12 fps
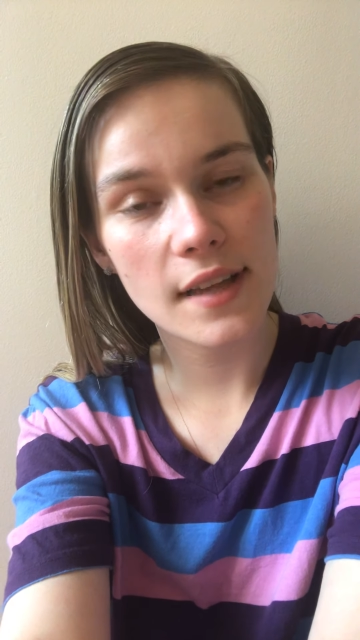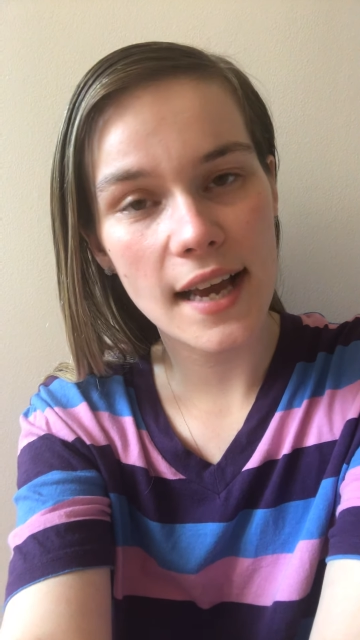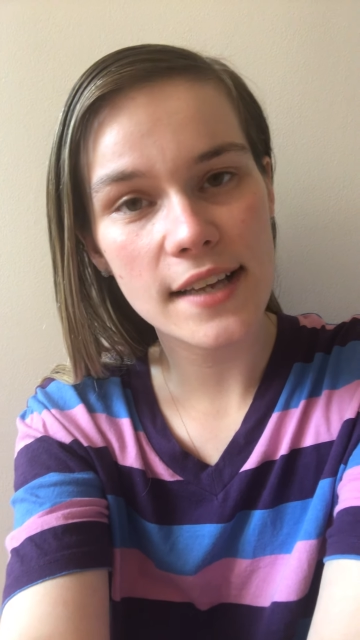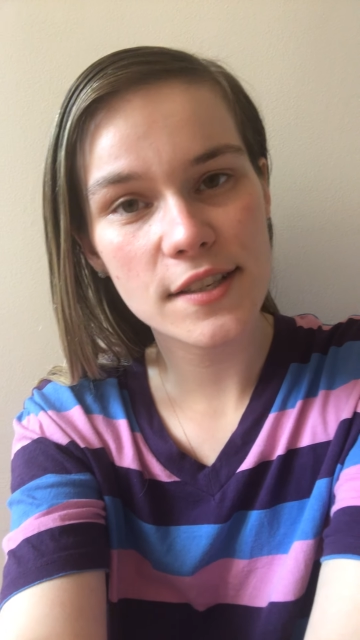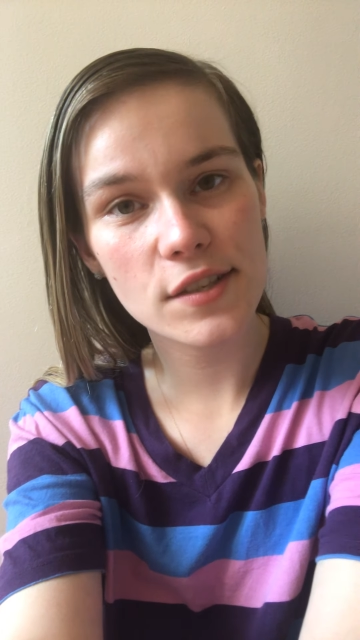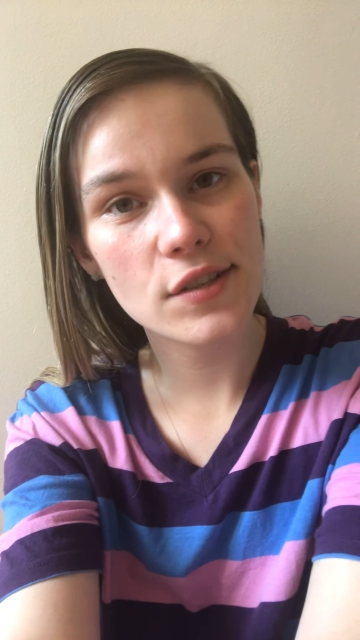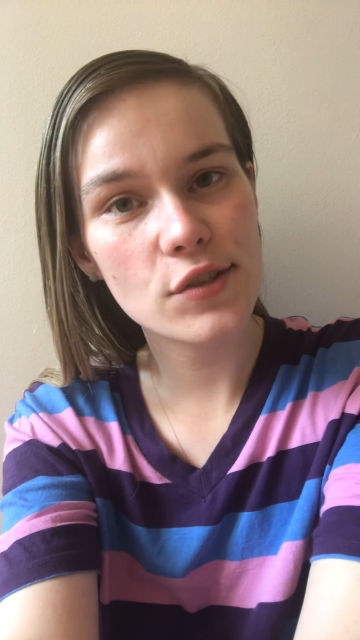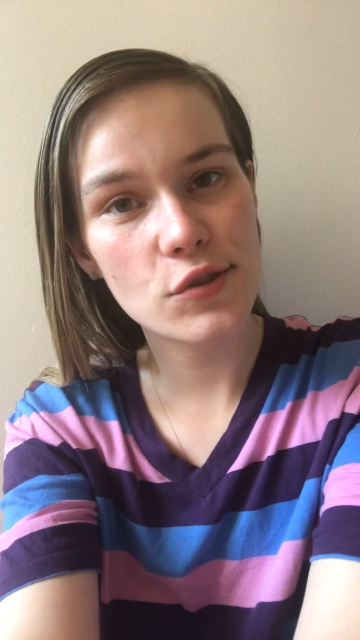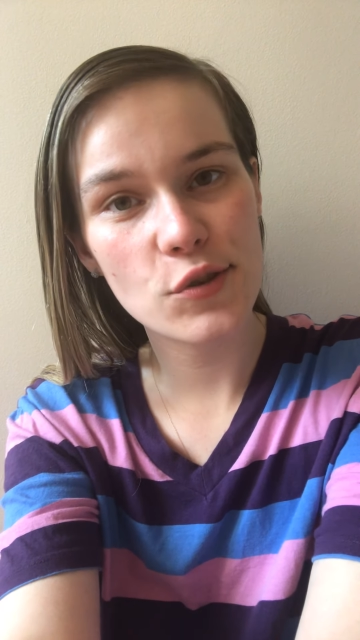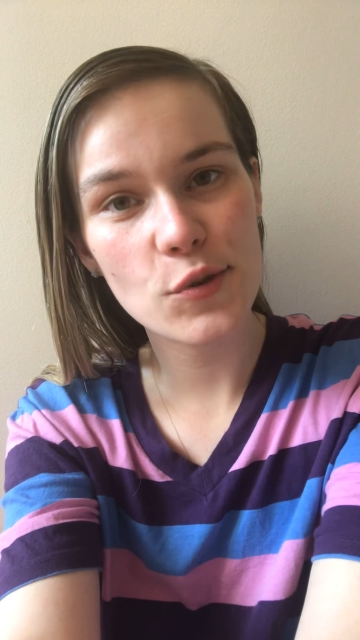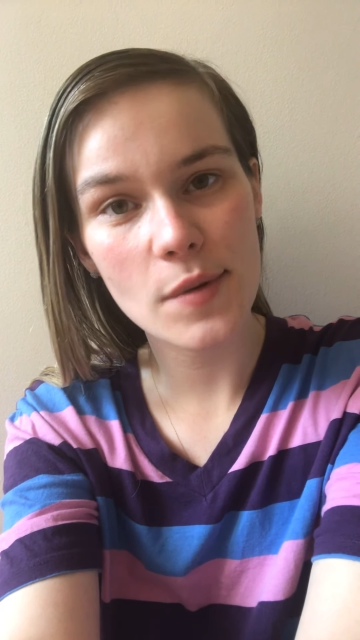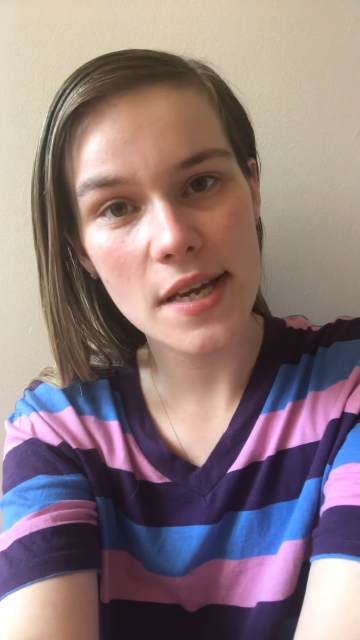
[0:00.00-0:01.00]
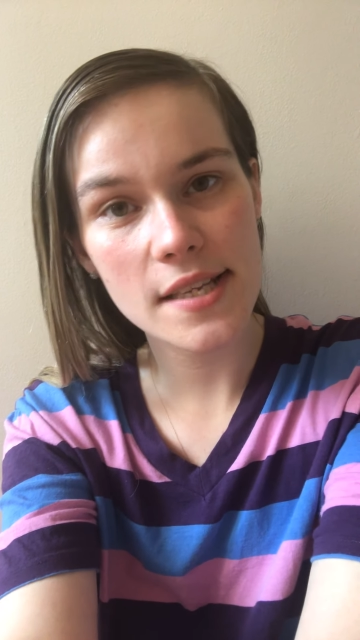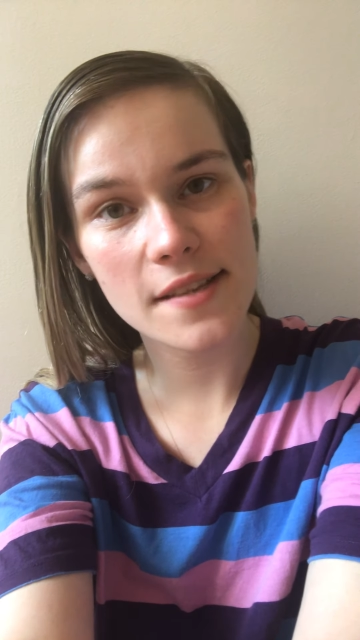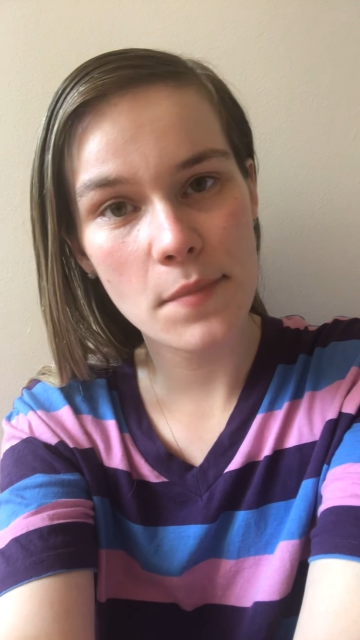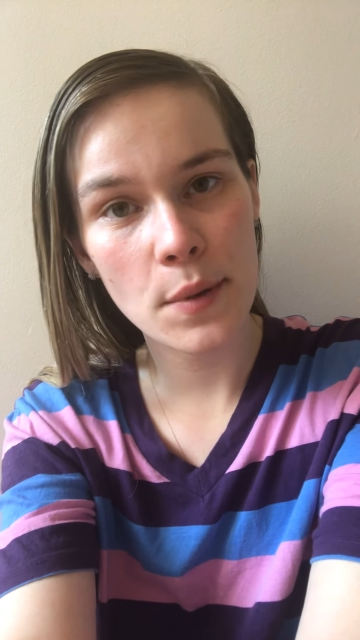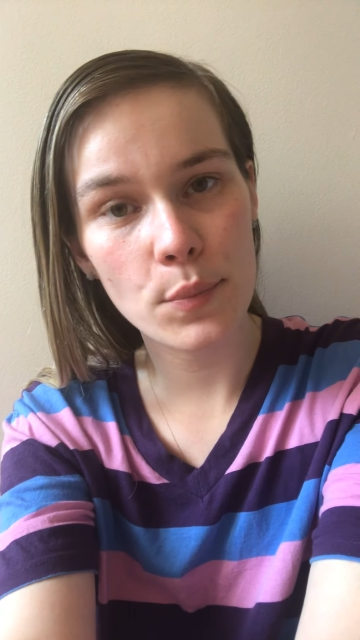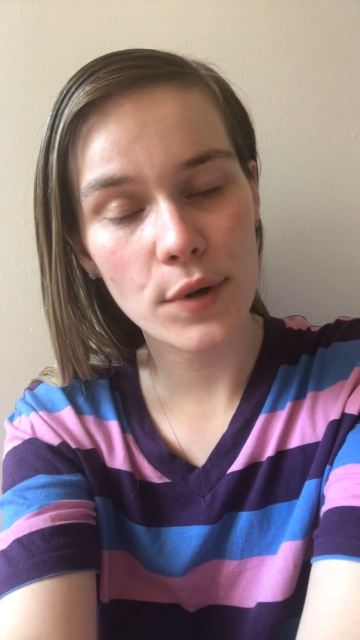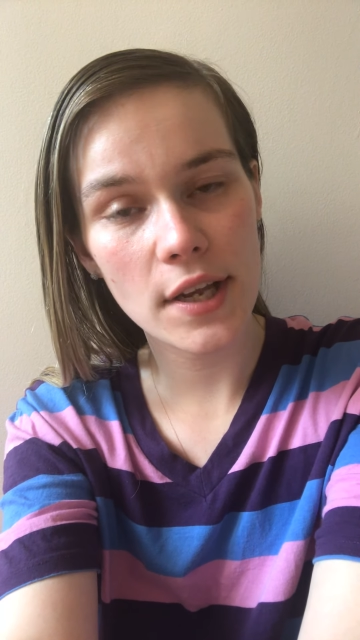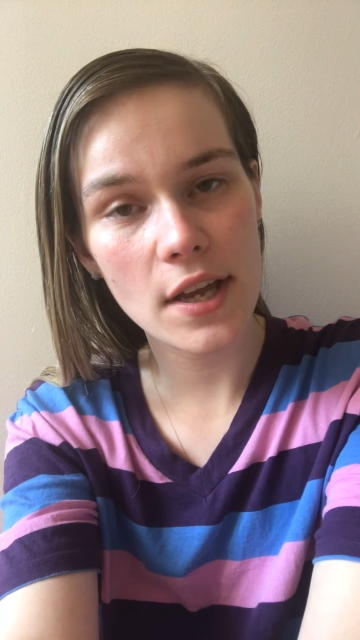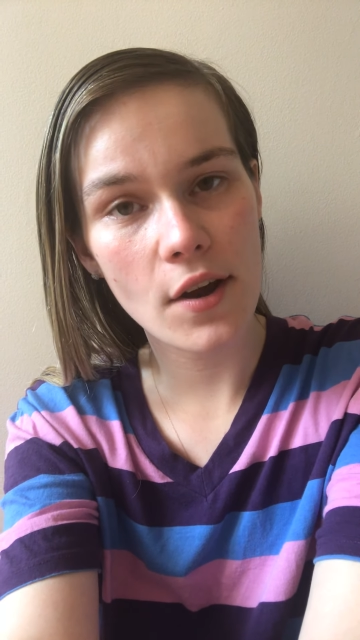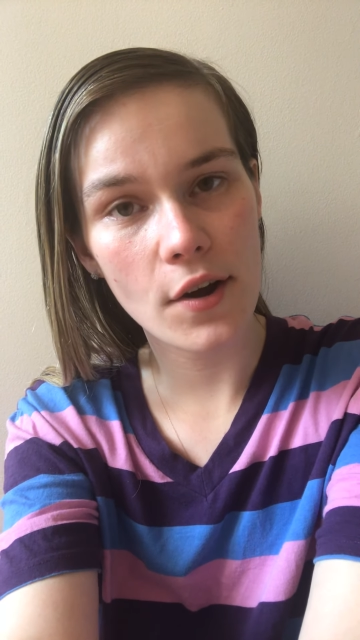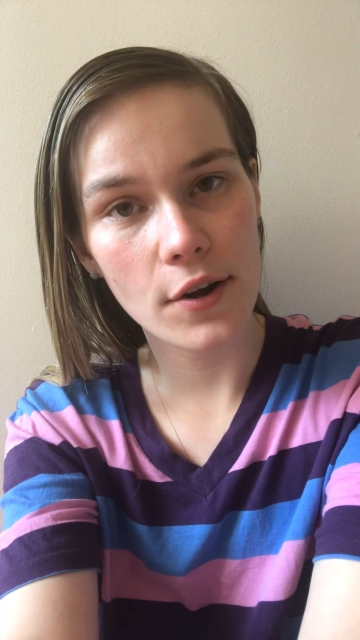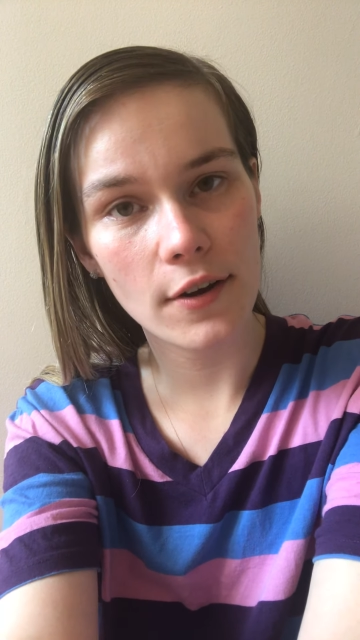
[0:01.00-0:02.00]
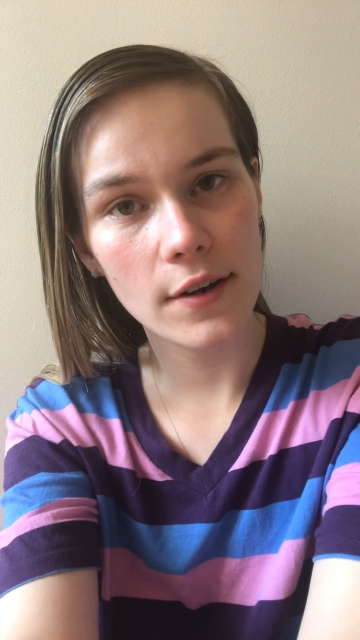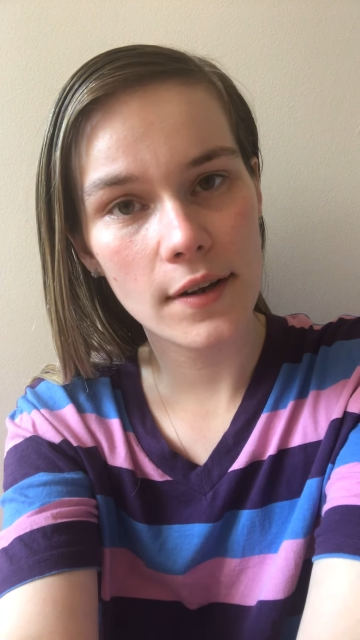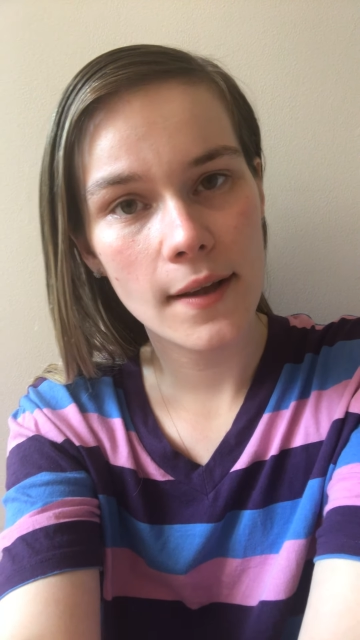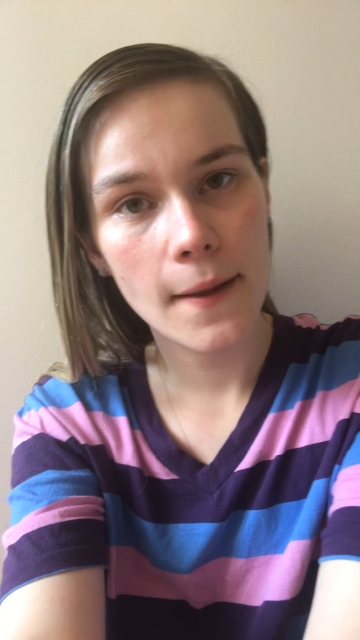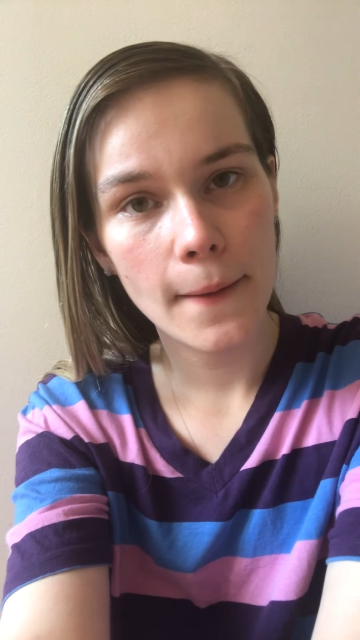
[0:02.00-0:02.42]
last two weeks have been pretty hard.